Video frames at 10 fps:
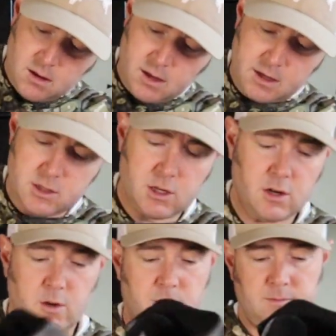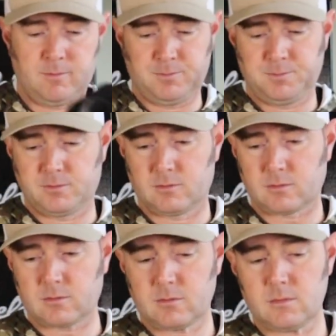like so.
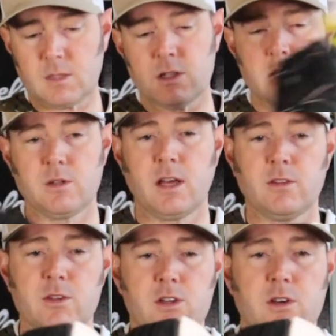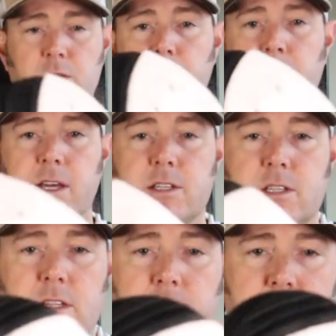So now those are in
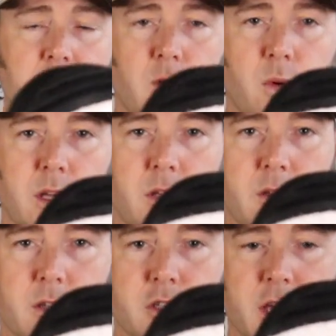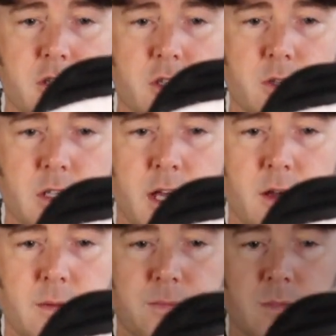place. That's how quick you can change those out.